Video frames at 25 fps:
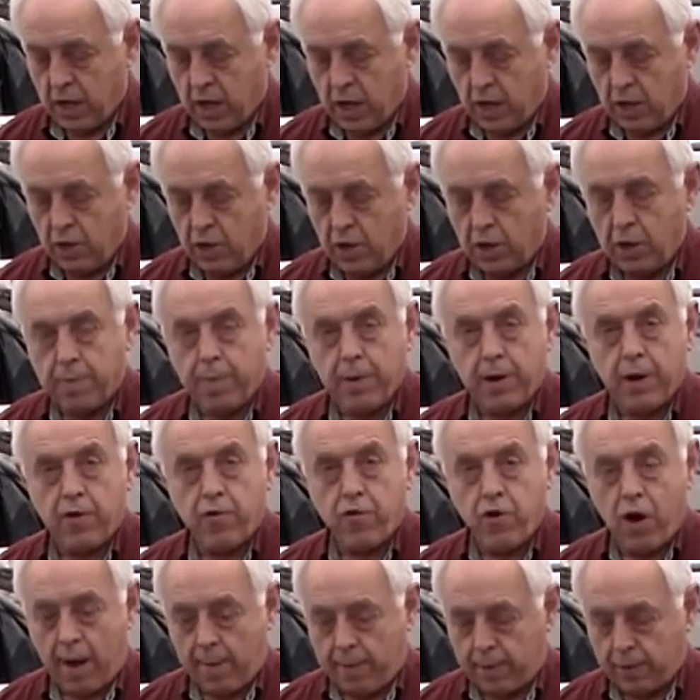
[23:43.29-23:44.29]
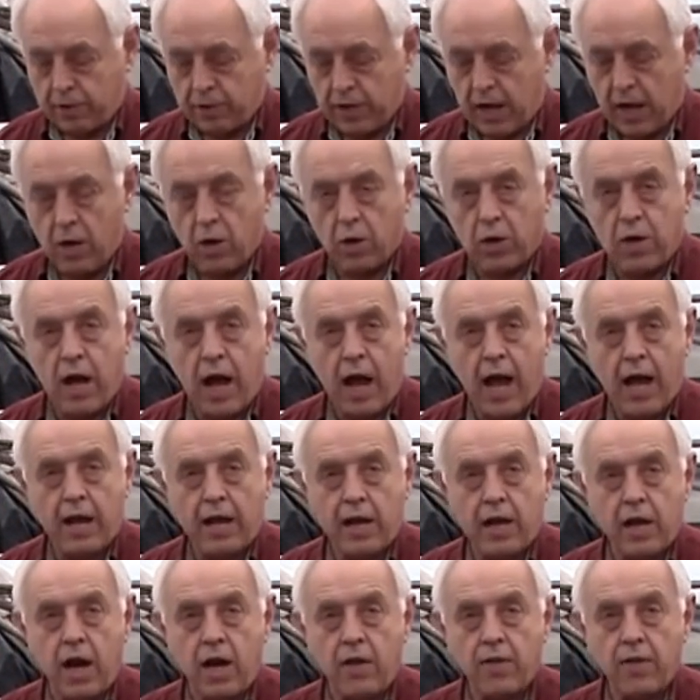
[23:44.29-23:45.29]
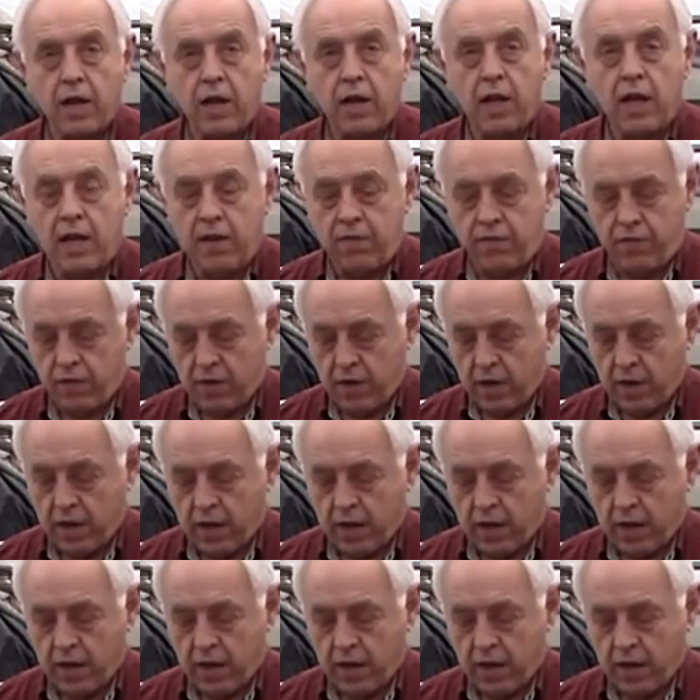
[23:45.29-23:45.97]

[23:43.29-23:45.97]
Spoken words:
and you can put a drop of cytokinin on the leaf,